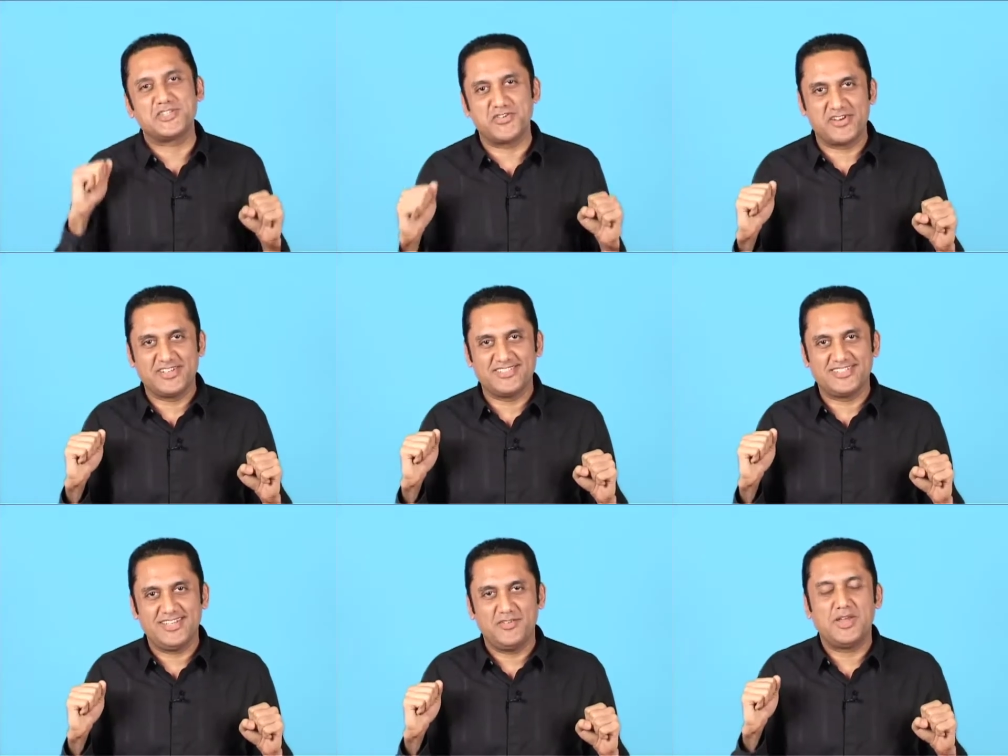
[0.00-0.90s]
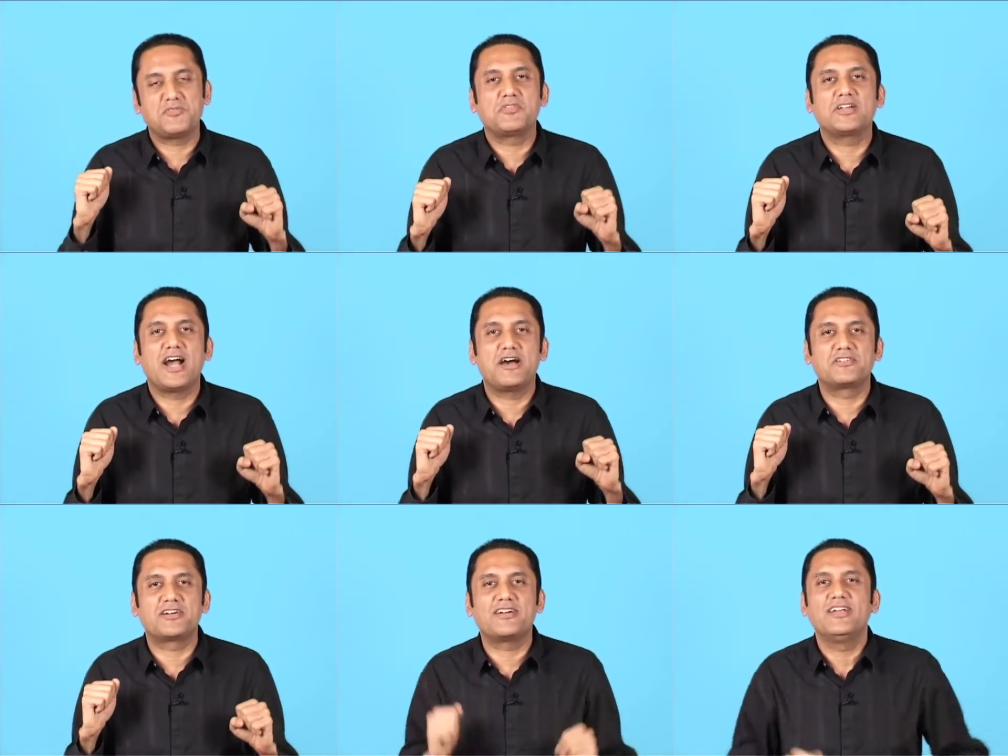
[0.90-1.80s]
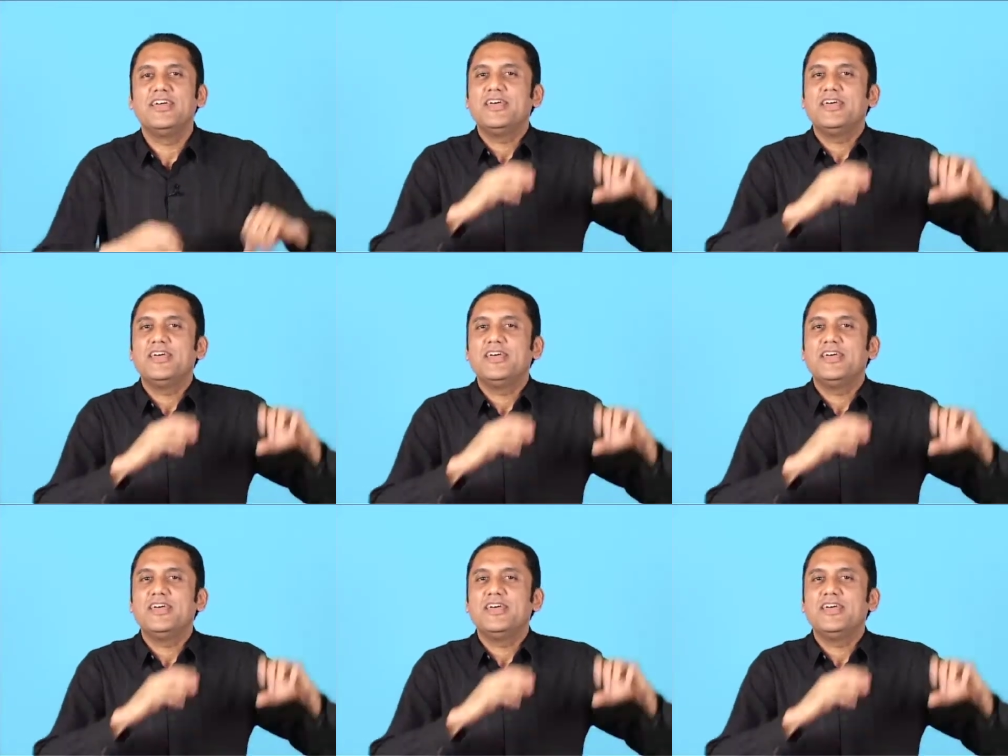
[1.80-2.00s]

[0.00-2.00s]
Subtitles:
series when we will cover